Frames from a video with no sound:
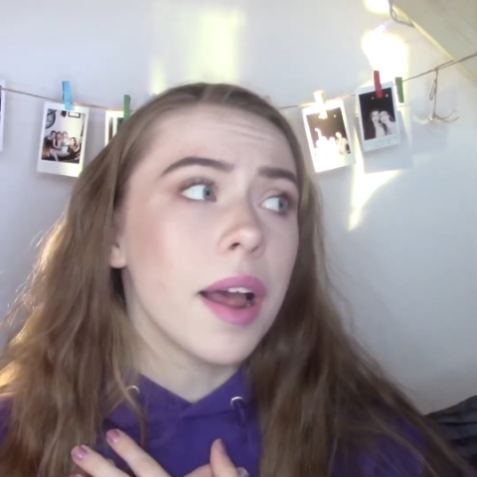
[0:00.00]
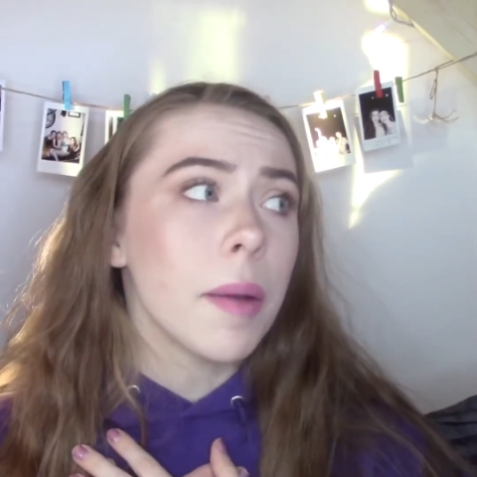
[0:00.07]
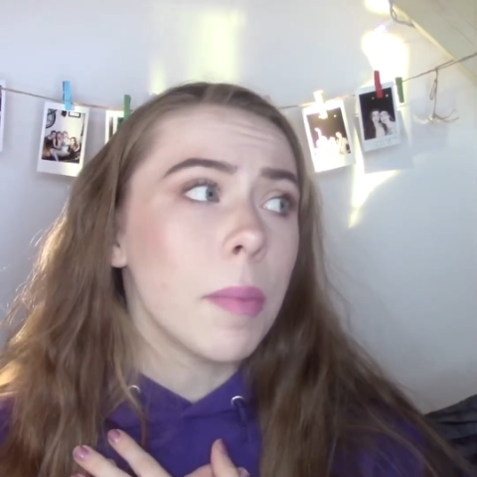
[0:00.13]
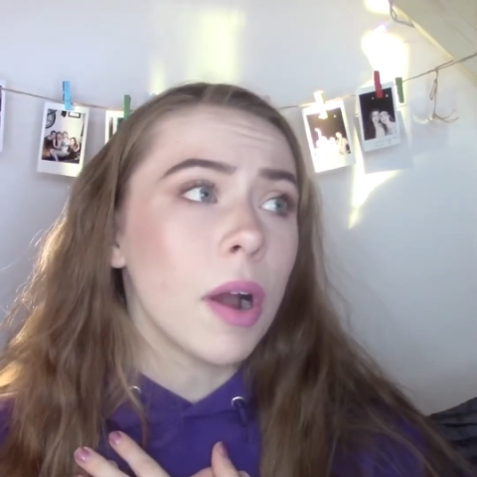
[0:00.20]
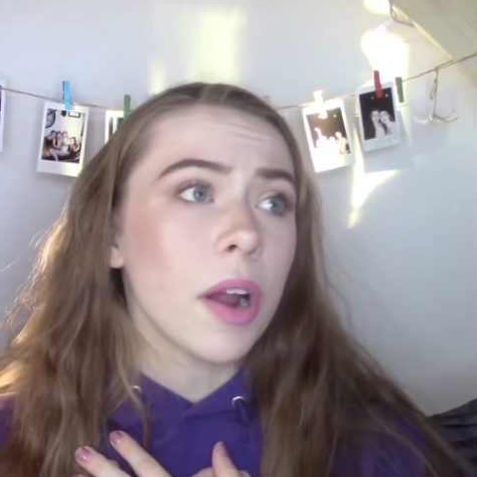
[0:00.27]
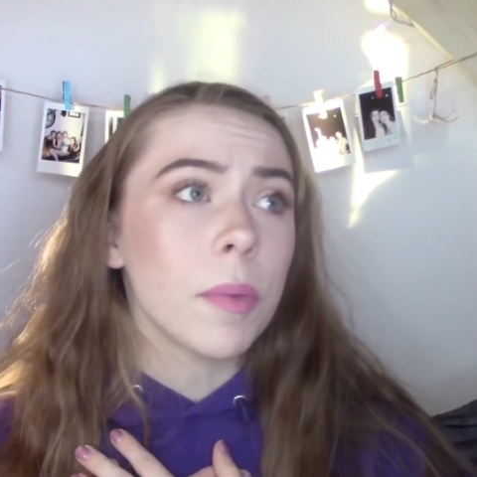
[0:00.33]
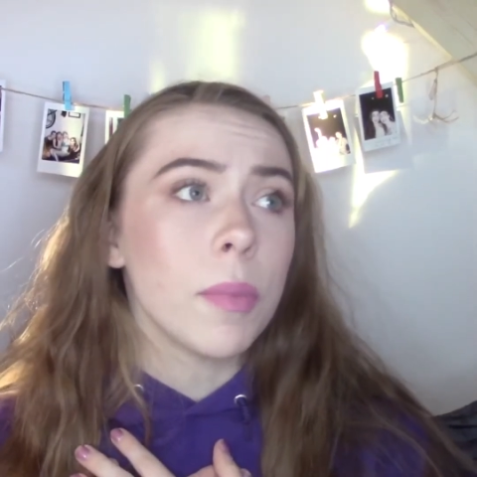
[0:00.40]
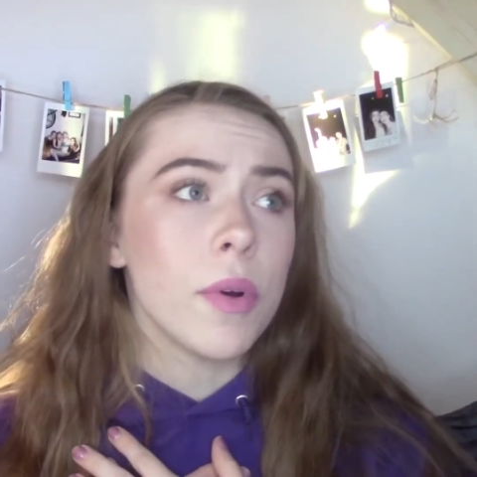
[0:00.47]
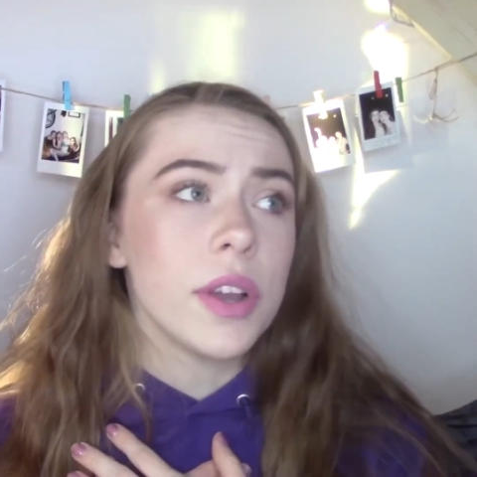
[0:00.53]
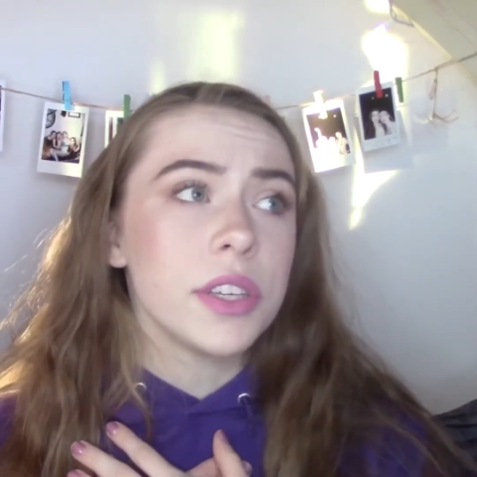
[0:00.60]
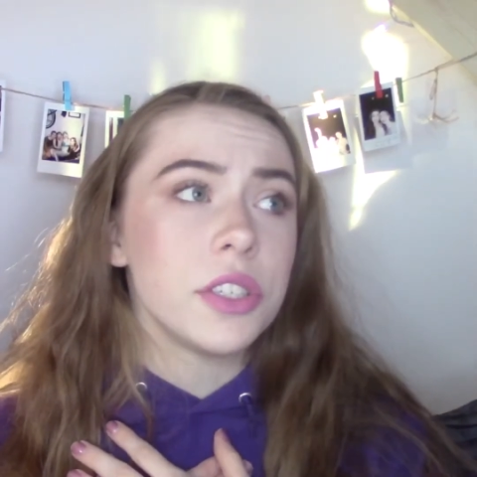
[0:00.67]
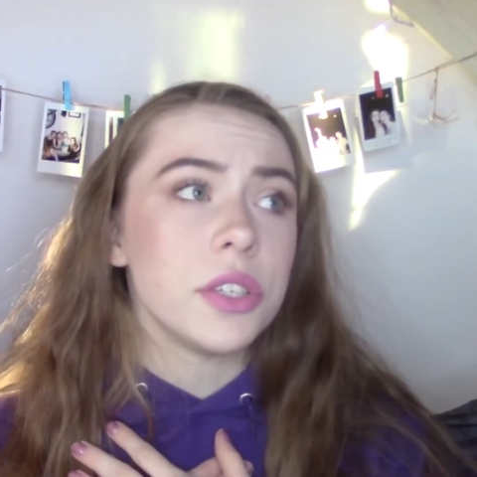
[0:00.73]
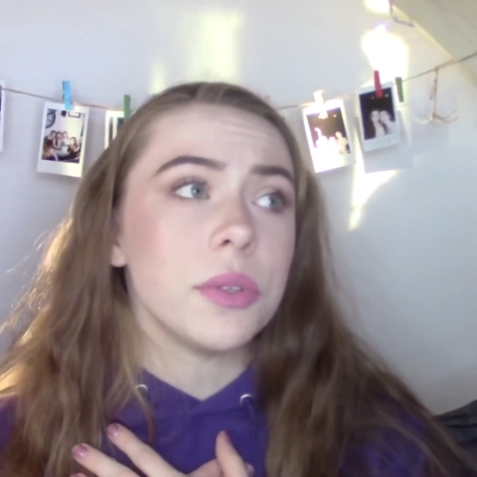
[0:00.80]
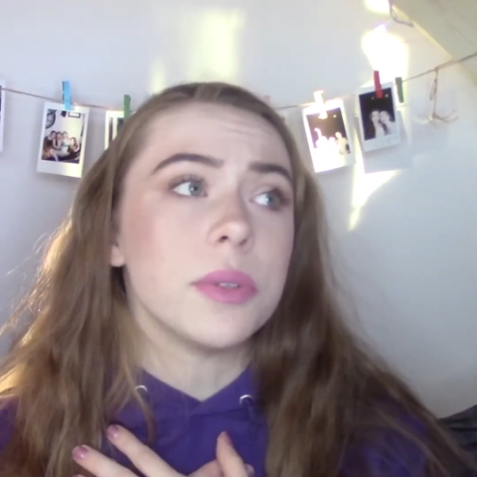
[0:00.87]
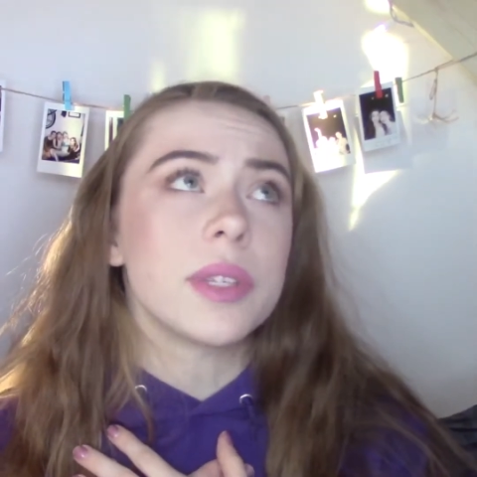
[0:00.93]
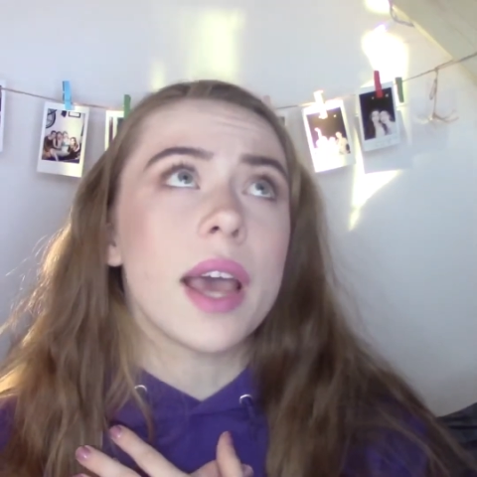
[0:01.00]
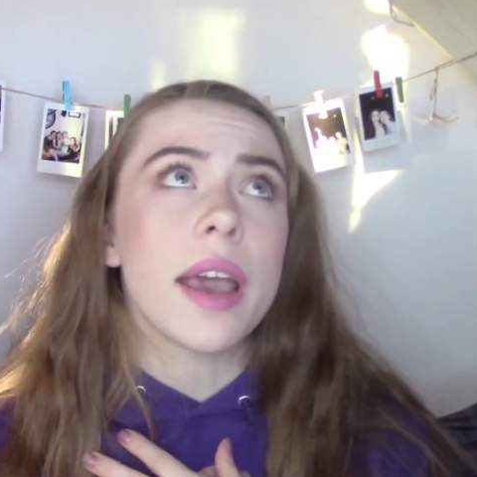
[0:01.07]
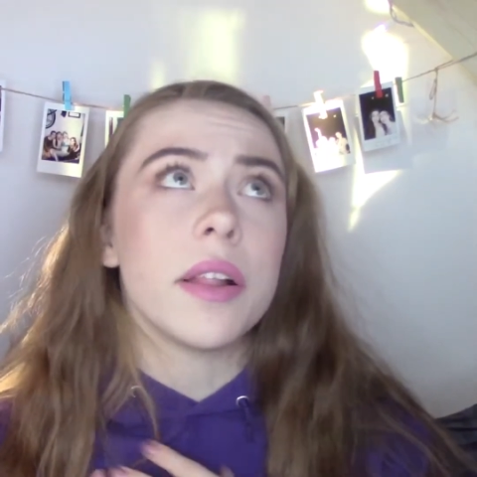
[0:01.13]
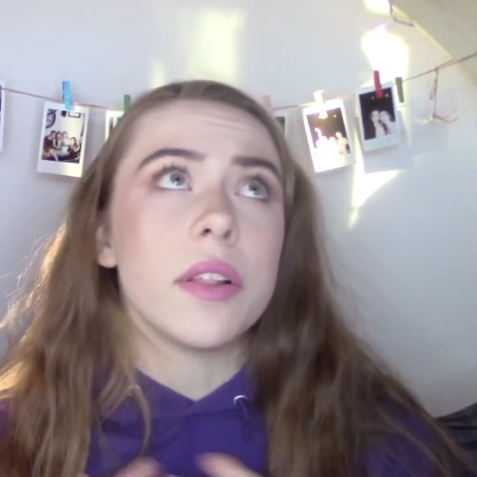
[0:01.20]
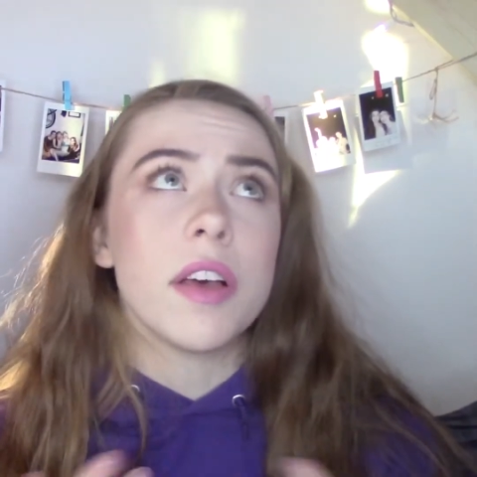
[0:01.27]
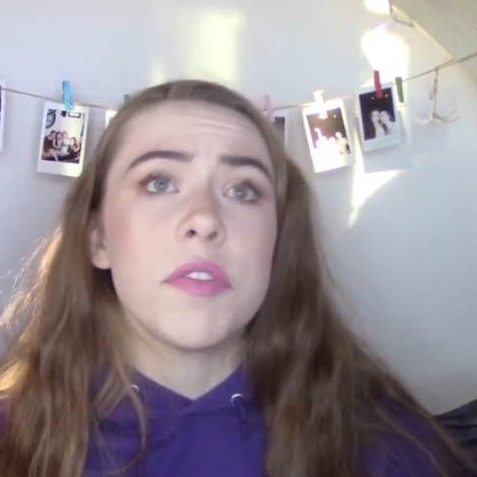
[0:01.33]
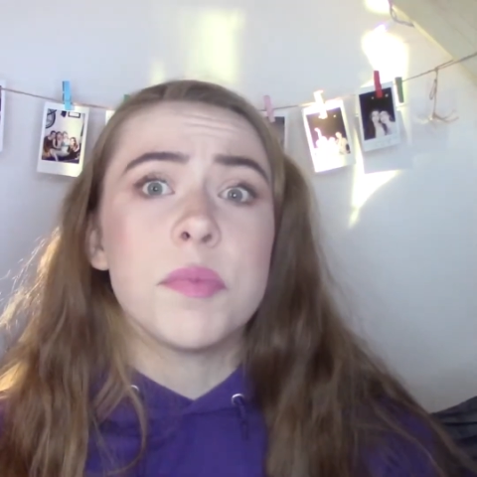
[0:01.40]
apart pointe shoes.
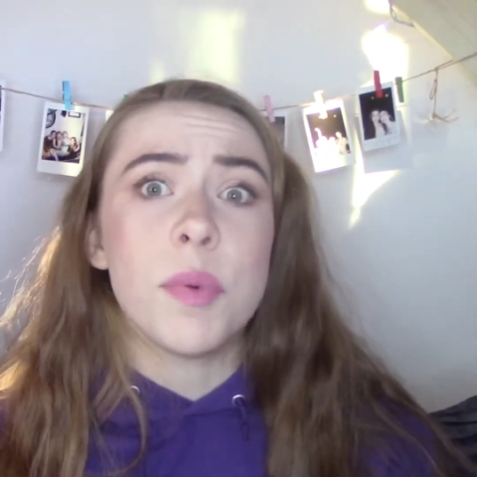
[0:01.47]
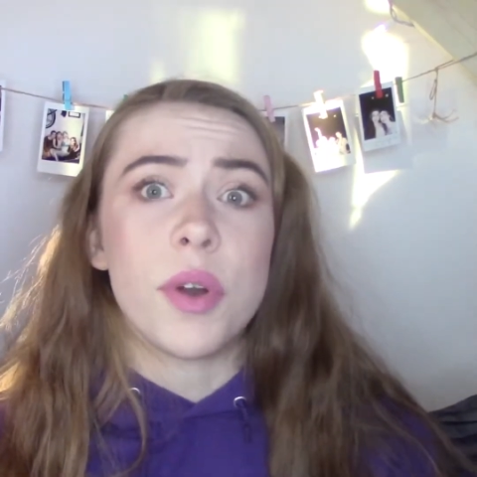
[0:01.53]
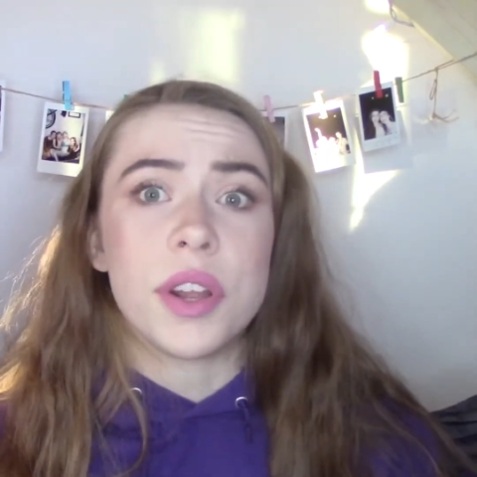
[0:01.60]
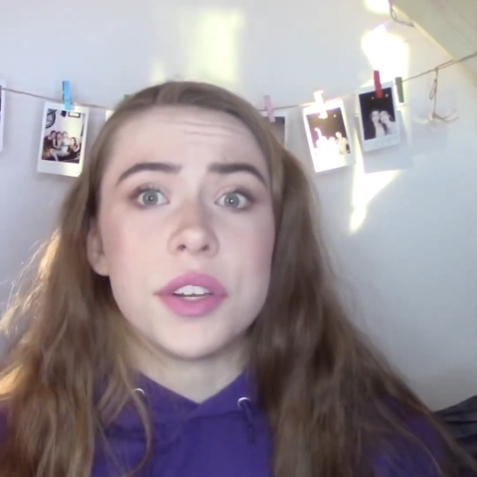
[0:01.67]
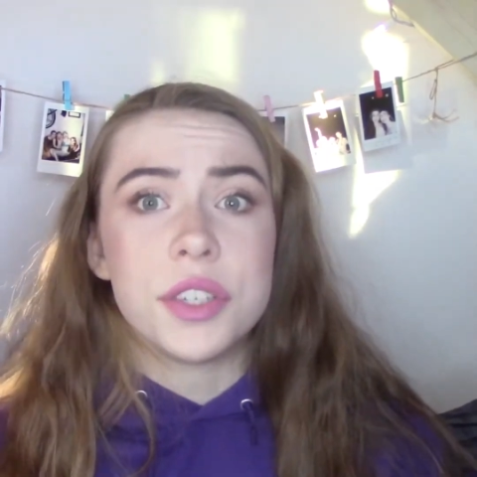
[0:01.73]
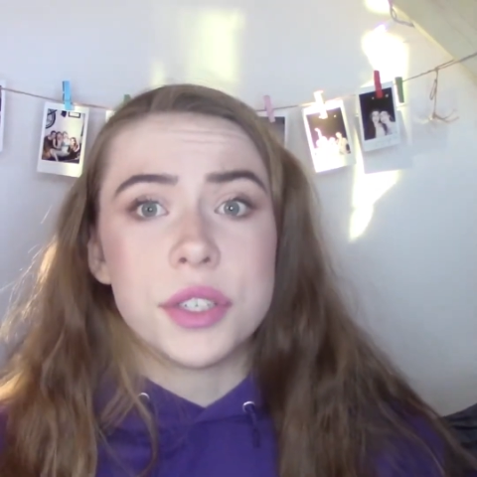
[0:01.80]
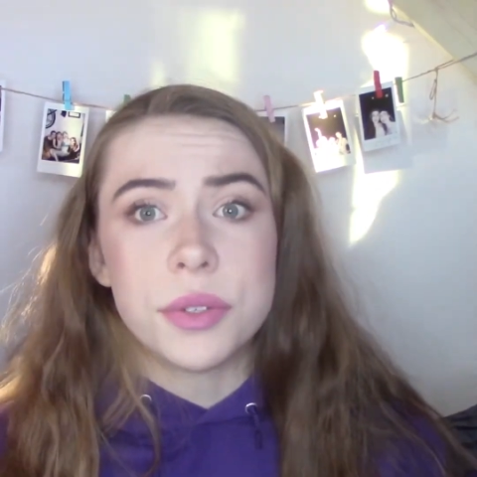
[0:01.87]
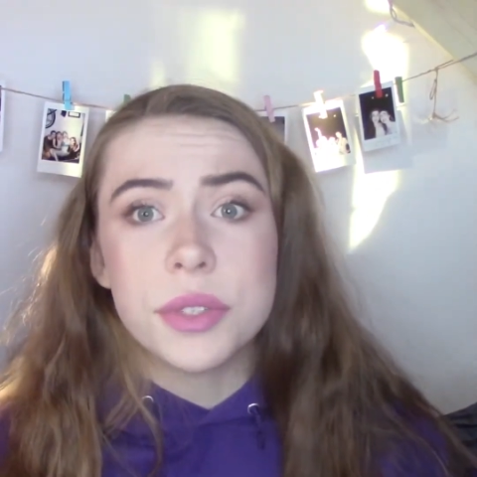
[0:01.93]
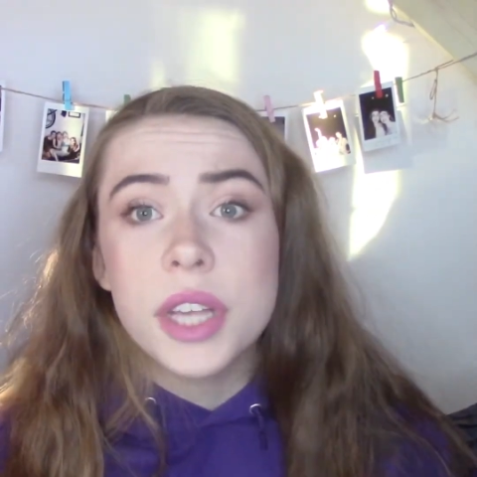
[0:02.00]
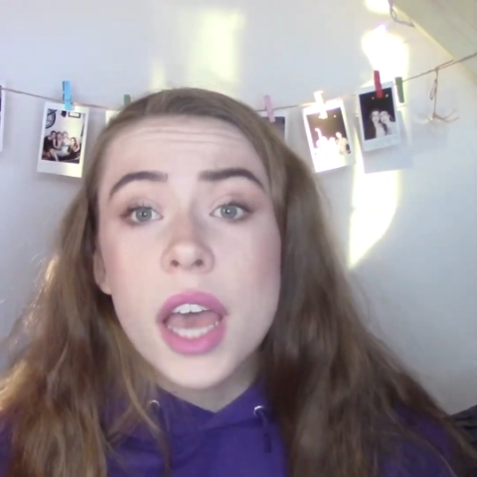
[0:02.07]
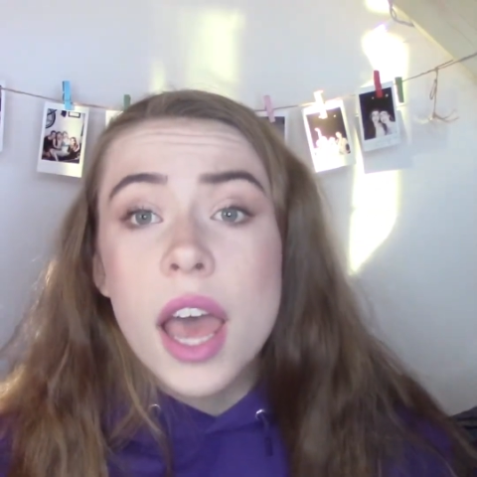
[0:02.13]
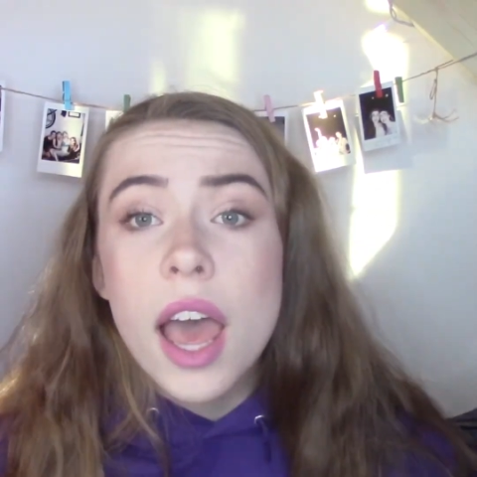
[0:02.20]
I love pointe shoes.